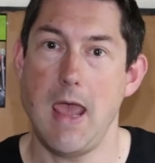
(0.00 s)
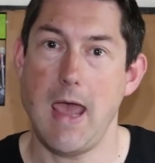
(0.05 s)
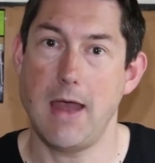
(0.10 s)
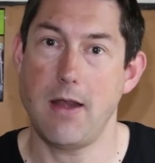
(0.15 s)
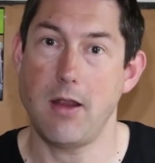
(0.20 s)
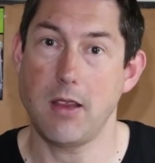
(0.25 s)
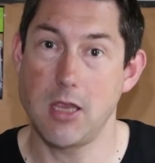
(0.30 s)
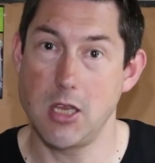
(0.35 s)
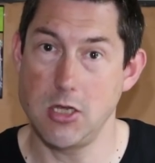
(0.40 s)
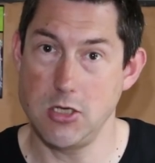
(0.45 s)

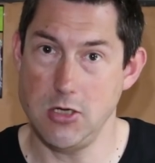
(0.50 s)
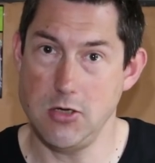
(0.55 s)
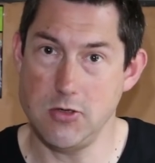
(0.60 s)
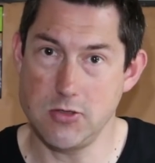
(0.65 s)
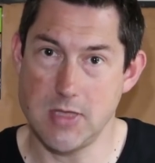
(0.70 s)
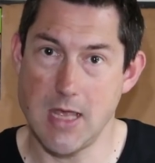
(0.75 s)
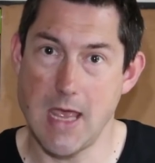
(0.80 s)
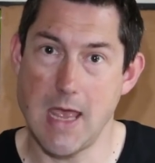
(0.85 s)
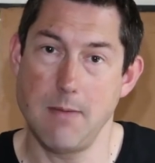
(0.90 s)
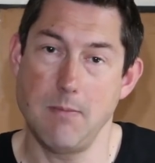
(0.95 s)
and I can
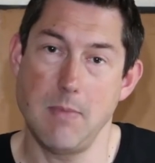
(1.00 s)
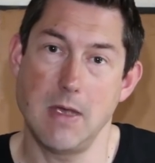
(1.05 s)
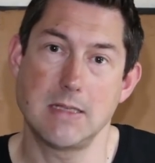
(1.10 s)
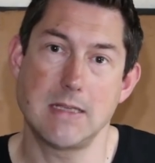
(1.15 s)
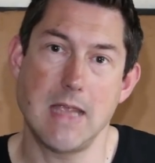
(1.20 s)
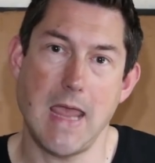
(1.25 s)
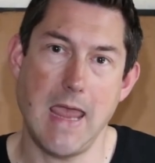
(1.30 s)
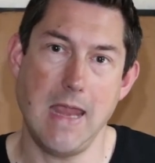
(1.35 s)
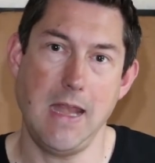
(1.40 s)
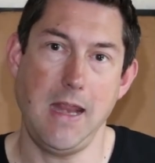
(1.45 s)
use them
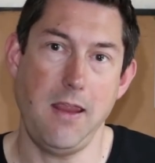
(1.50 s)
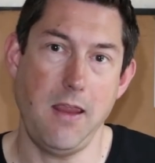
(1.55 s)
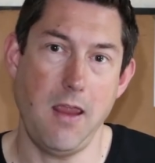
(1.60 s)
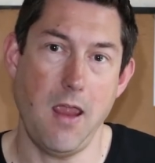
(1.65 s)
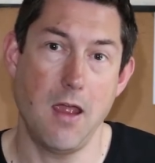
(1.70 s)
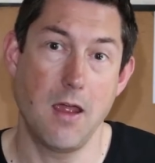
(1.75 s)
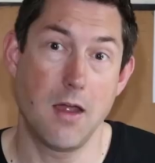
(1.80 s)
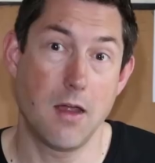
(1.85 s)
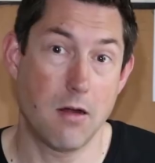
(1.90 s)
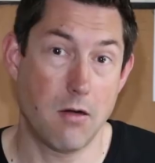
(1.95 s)
as
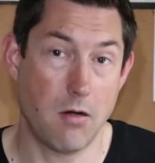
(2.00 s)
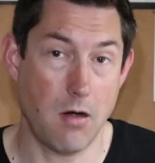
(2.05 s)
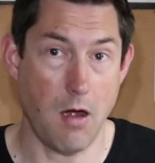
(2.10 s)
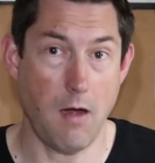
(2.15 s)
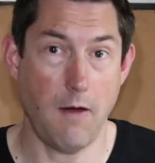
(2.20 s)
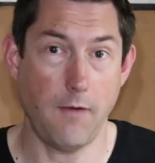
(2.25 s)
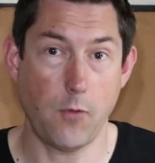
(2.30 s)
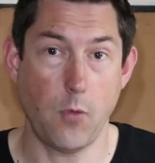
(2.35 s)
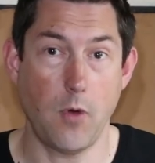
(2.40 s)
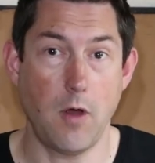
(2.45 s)
any
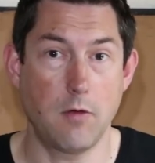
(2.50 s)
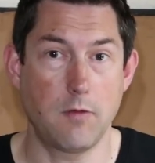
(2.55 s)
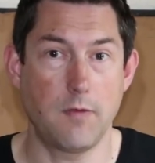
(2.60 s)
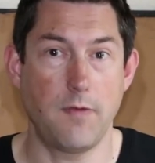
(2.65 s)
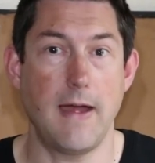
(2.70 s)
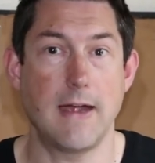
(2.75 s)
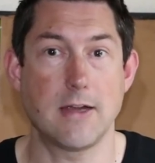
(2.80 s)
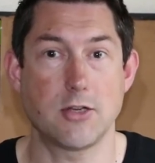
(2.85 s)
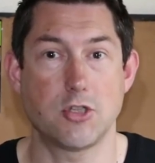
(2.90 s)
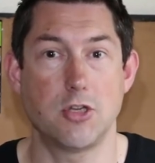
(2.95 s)
craft world
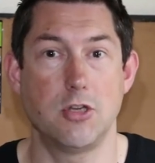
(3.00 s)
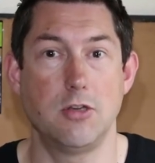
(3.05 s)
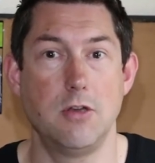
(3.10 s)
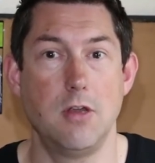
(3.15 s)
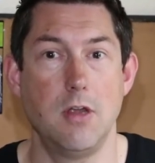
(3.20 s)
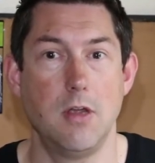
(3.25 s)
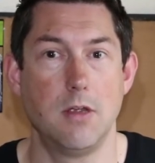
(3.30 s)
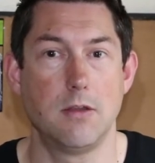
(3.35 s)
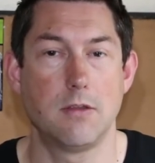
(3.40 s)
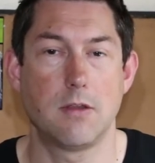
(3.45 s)

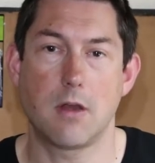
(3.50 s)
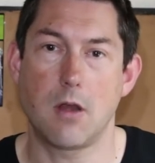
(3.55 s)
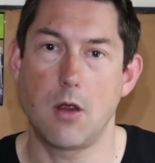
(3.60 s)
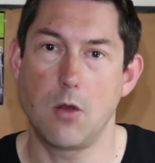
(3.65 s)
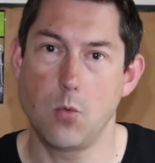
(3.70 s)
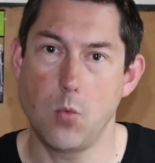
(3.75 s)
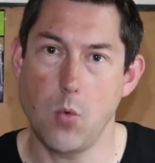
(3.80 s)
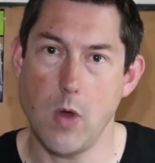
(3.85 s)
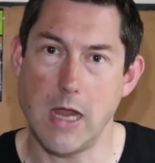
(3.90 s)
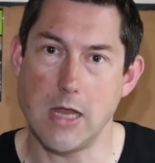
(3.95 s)
faction that I
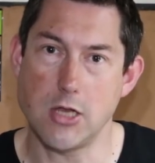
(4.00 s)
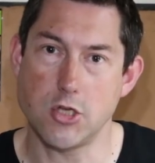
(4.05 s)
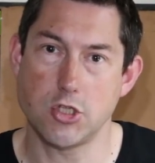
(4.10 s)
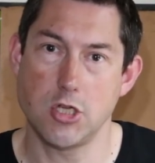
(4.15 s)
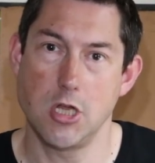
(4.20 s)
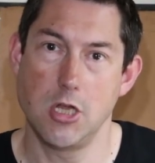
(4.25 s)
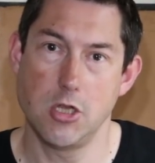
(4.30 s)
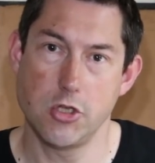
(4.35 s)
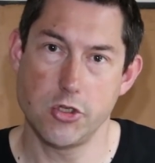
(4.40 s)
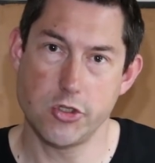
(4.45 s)

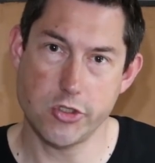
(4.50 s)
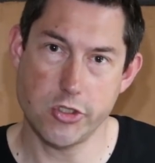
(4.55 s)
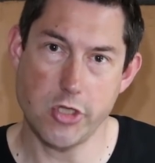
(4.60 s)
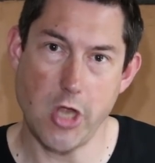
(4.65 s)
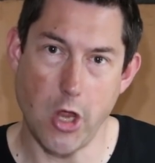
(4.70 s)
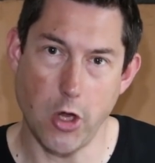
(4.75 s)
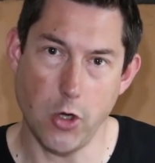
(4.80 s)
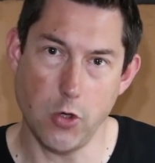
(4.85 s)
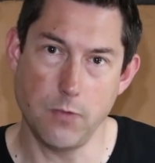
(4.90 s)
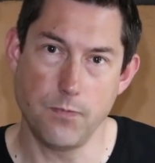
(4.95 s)
wish.
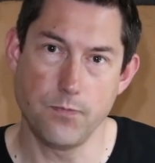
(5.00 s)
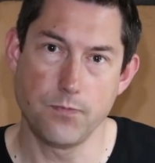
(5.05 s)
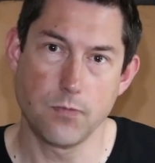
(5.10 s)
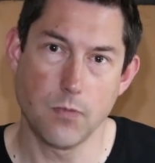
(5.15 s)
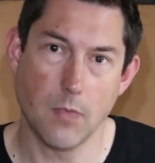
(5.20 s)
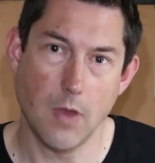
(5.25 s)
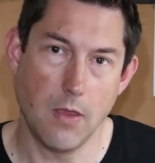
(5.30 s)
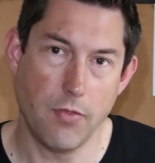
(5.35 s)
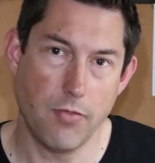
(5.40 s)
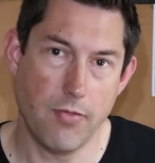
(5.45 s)
So
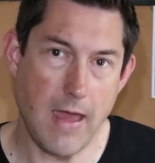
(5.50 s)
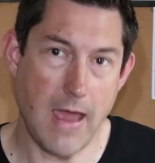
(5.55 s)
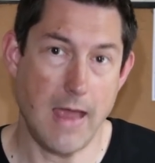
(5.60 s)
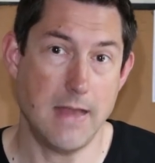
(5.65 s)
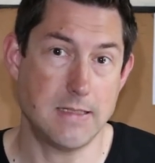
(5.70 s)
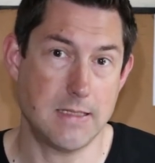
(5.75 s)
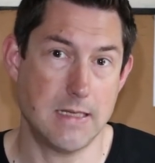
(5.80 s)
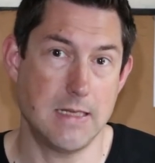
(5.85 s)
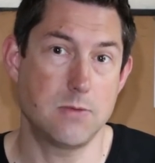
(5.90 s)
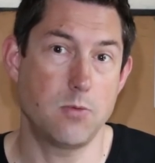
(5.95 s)

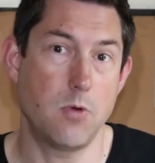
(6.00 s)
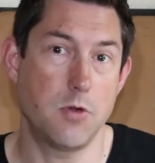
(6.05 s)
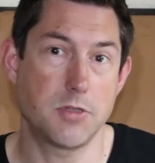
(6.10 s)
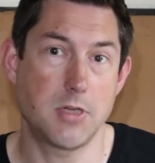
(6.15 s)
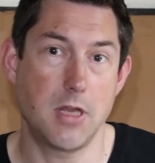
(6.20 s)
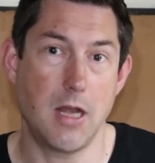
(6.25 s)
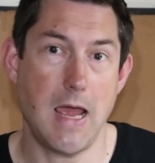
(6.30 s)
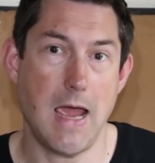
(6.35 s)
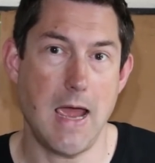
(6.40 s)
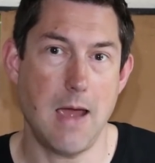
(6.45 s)
that is what's
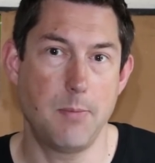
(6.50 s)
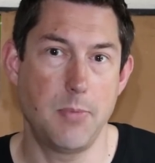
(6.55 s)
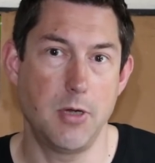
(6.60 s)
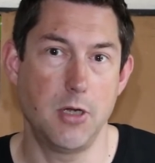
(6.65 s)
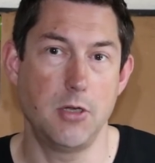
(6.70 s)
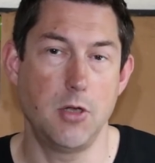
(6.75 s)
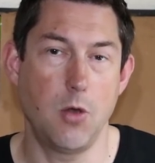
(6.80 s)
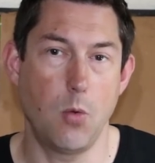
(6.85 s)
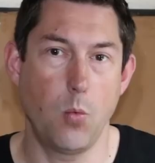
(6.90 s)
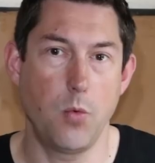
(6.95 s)
going to
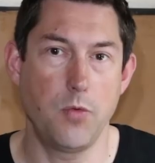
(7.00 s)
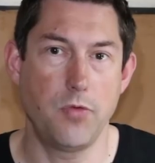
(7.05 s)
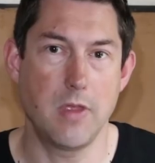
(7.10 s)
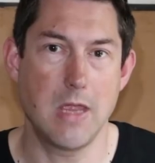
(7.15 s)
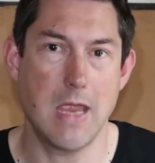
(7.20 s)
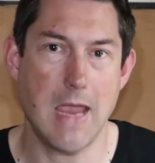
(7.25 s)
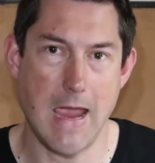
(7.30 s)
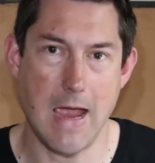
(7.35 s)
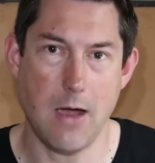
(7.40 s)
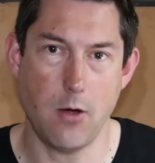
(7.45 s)
happen with
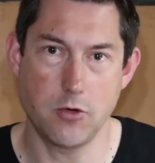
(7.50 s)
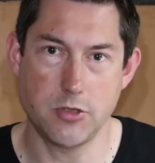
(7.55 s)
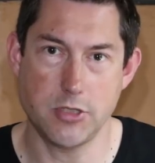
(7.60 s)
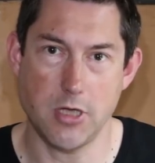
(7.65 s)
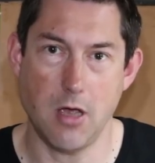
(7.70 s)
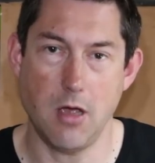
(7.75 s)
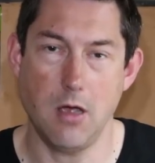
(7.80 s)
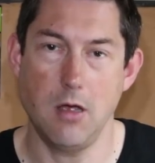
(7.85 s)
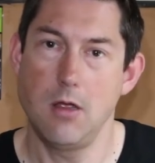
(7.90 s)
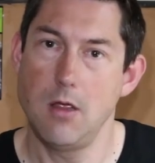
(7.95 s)
the
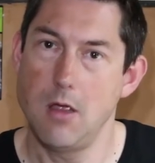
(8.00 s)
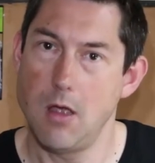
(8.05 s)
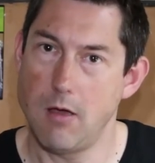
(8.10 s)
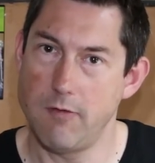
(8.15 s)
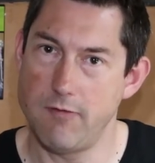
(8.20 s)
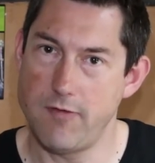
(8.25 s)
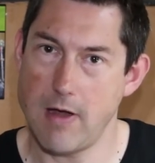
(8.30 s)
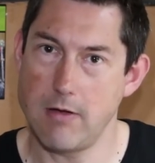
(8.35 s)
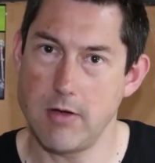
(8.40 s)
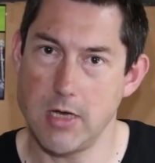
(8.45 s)
Eldar.
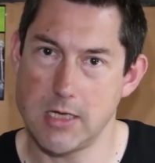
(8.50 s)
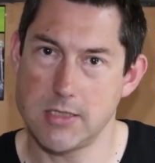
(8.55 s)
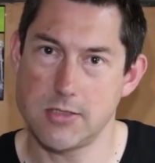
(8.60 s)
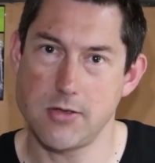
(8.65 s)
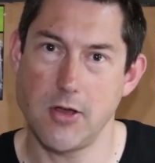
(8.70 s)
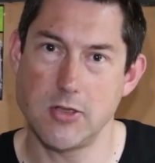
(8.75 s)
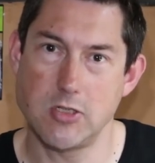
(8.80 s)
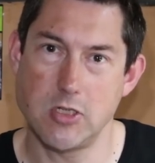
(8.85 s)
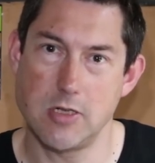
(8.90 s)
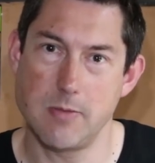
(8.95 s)
I'm very
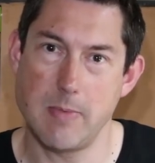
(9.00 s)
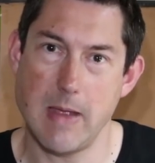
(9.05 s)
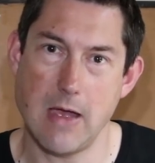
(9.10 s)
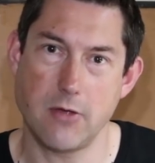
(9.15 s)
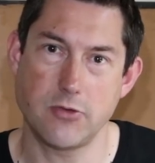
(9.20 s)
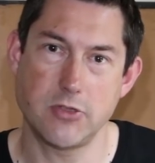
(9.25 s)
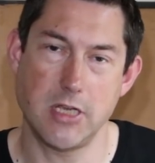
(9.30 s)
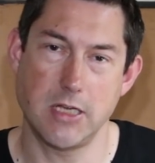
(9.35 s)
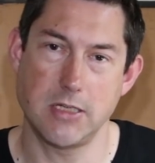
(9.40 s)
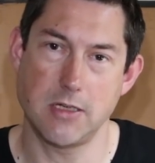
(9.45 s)
excited
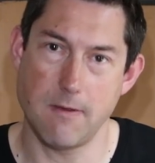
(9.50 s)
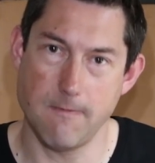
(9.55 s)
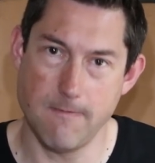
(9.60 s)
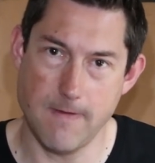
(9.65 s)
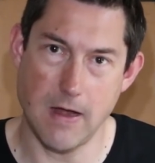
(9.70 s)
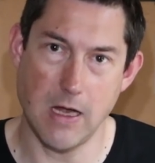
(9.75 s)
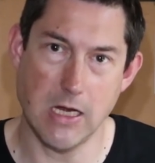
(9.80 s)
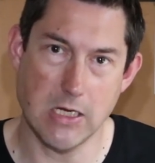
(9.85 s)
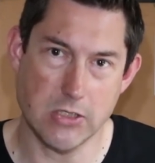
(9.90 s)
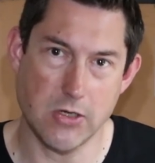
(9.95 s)
about it,
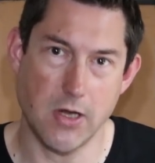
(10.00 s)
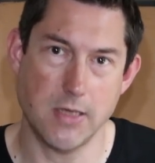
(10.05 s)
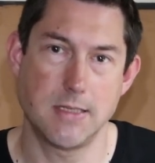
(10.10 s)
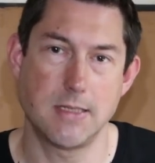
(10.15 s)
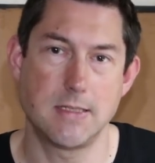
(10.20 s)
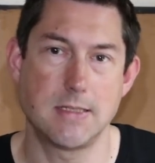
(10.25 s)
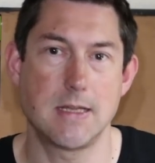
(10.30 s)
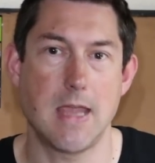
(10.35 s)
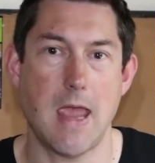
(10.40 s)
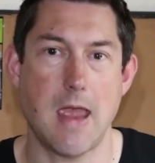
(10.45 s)
very
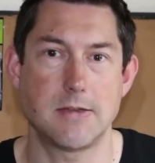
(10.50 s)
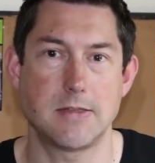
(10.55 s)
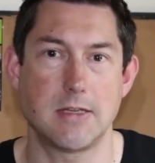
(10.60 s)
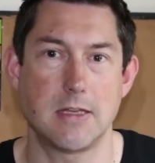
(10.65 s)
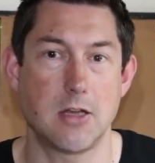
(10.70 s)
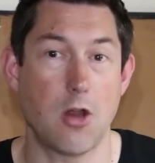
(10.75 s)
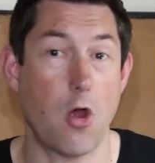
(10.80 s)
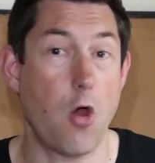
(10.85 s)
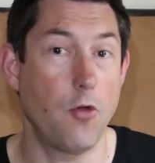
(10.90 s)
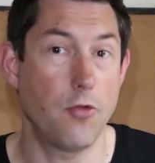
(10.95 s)
excited to get
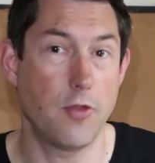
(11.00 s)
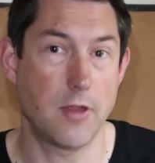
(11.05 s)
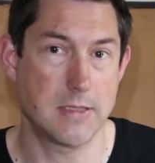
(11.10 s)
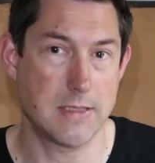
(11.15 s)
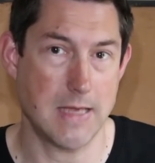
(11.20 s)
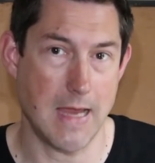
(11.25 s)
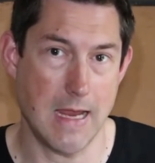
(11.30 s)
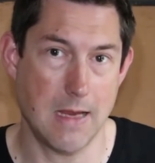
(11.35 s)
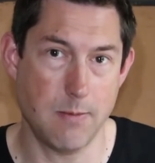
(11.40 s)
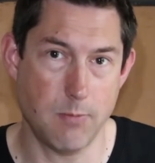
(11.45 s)
it on the
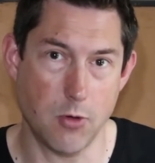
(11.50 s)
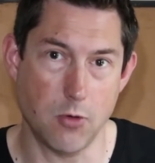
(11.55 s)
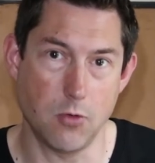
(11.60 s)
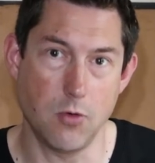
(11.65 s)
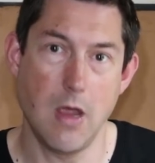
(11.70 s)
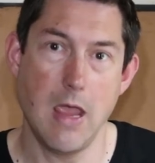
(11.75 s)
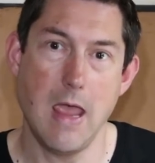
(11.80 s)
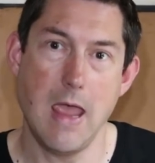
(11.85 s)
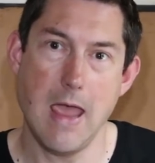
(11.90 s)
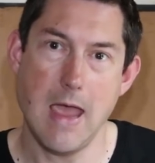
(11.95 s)

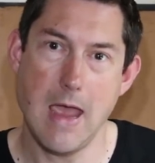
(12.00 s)
table.